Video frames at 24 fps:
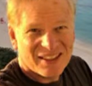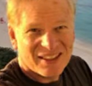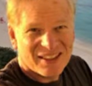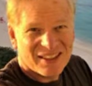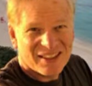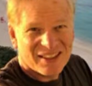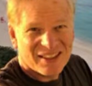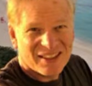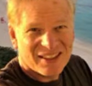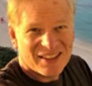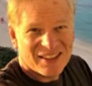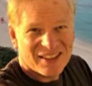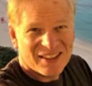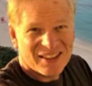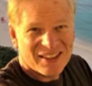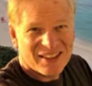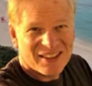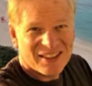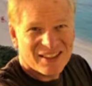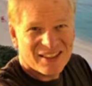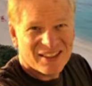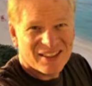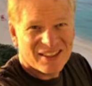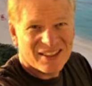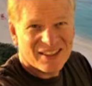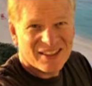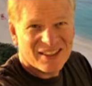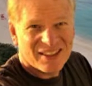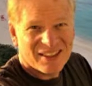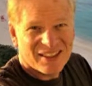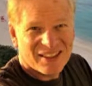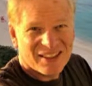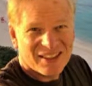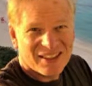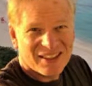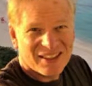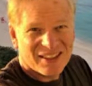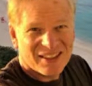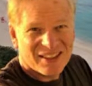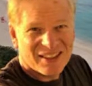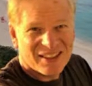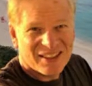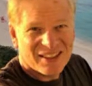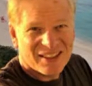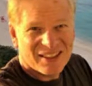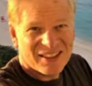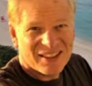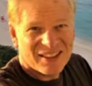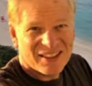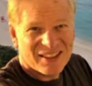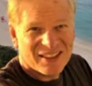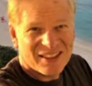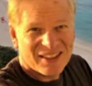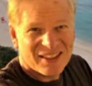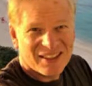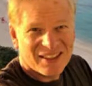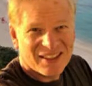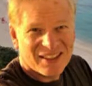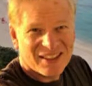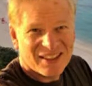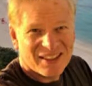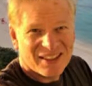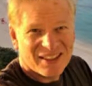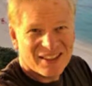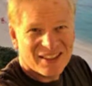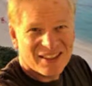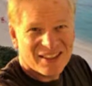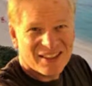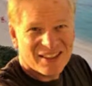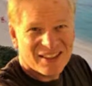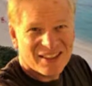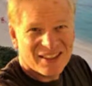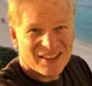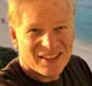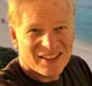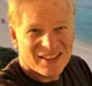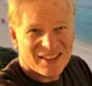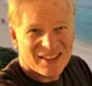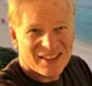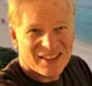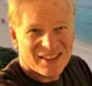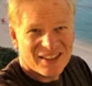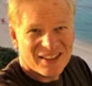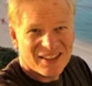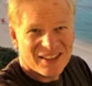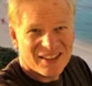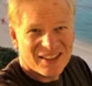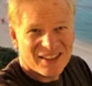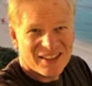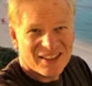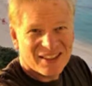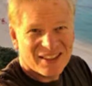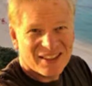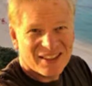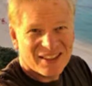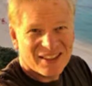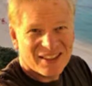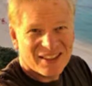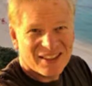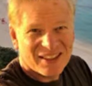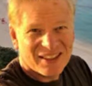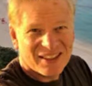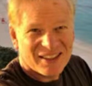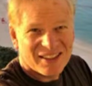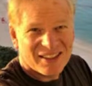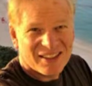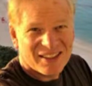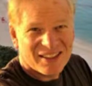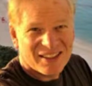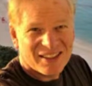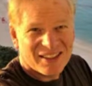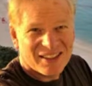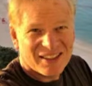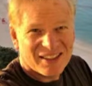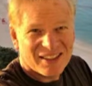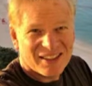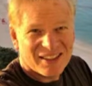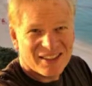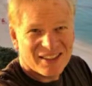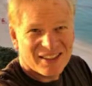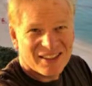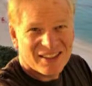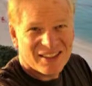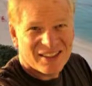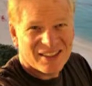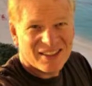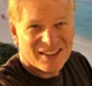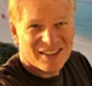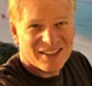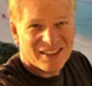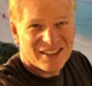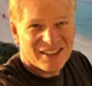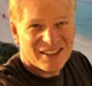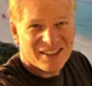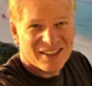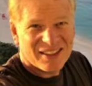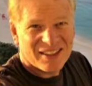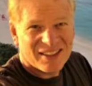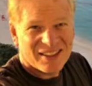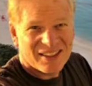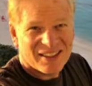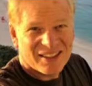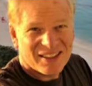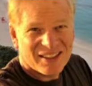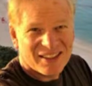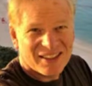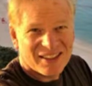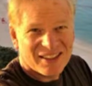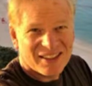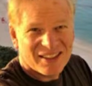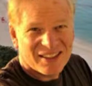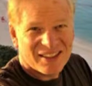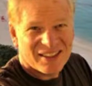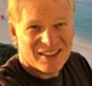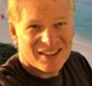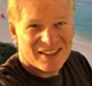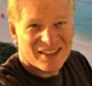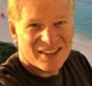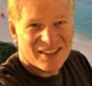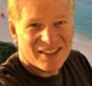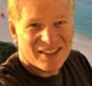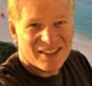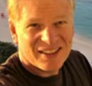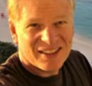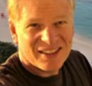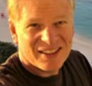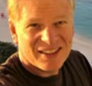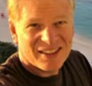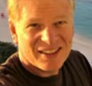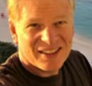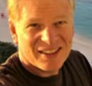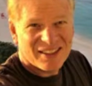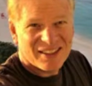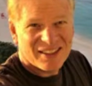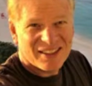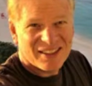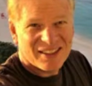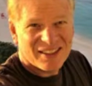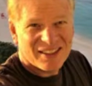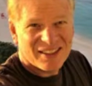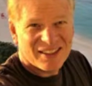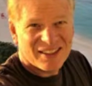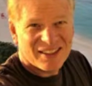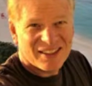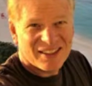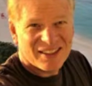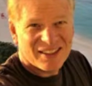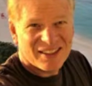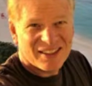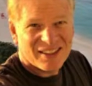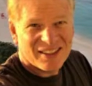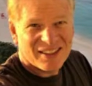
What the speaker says: [no speech]